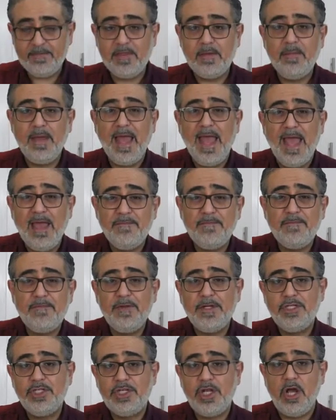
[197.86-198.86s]
them
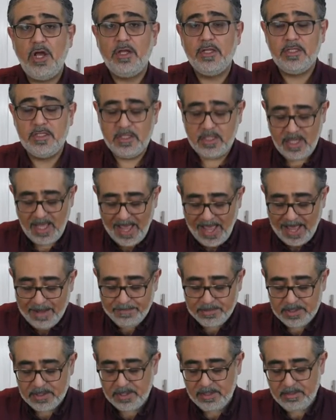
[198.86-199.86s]
every chance to
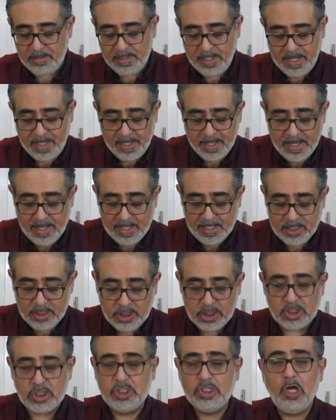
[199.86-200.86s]
absolutely
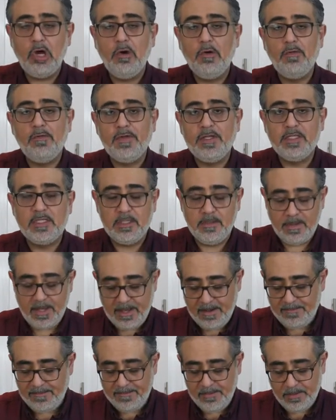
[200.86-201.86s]
dissolve into
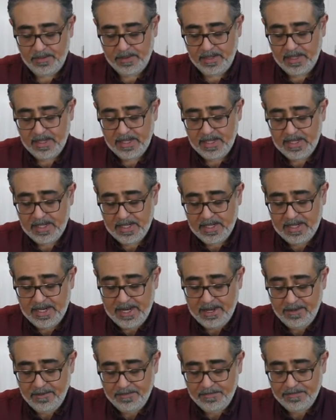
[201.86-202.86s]
our food.
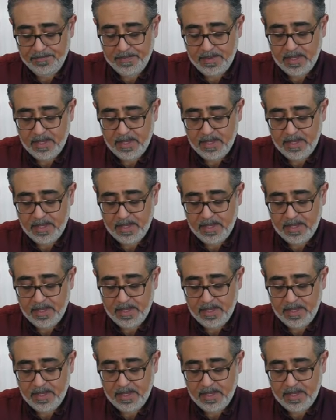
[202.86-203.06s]
Now,